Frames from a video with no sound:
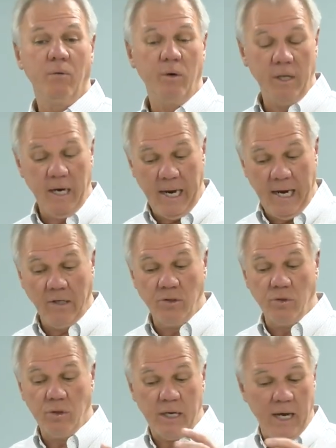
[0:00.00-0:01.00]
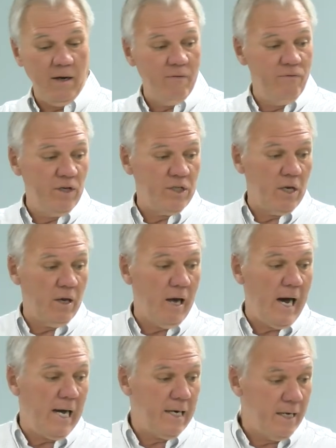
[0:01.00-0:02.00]
uh, when the angels came to visit
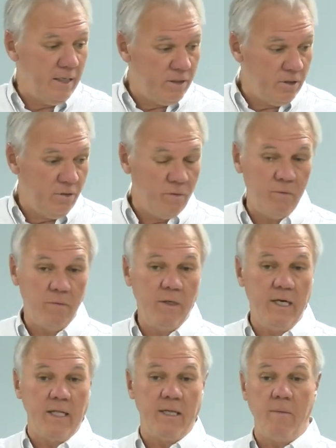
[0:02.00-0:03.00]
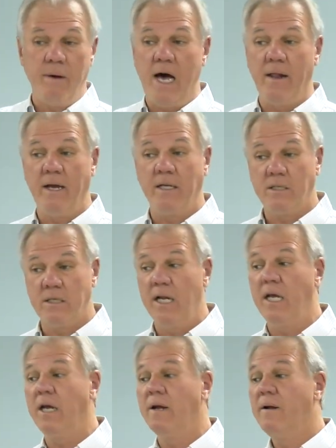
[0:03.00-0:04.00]
Lot and to get them out of that
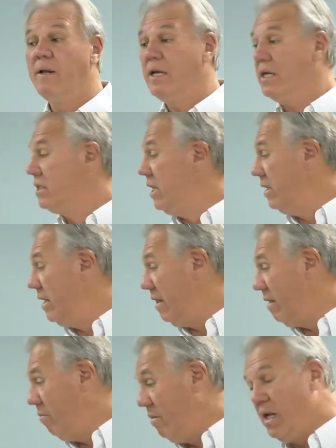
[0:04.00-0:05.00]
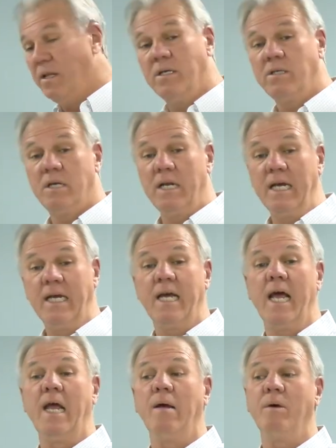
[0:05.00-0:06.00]
city, it said that the men of the city
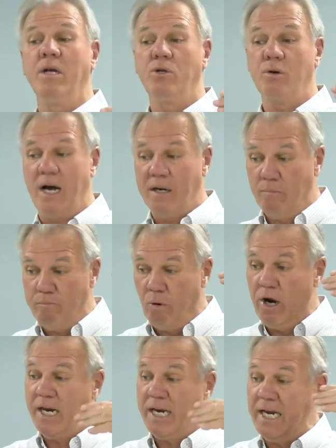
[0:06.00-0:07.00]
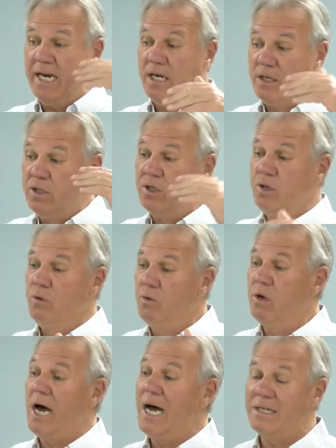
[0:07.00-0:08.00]
came and tried to break
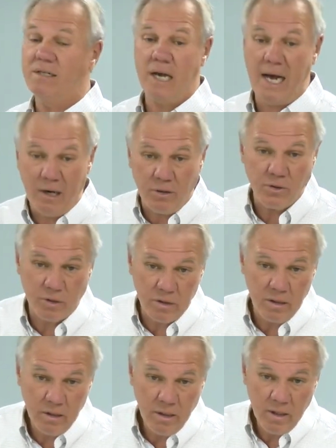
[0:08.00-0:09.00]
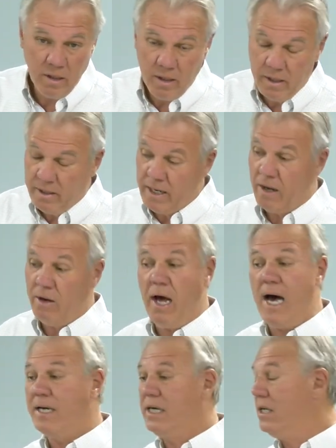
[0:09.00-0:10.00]
into Lot's house. Now,
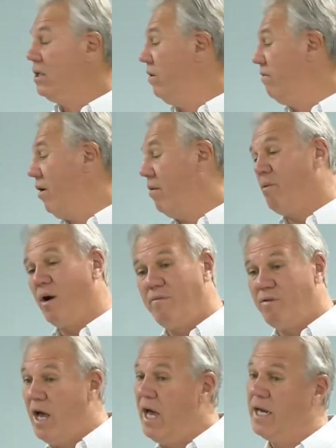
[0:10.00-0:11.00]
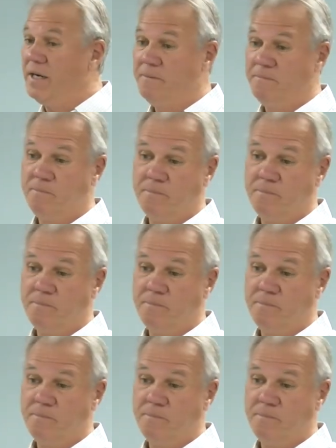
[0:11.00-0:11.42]
Lot didn't do a very brave thing.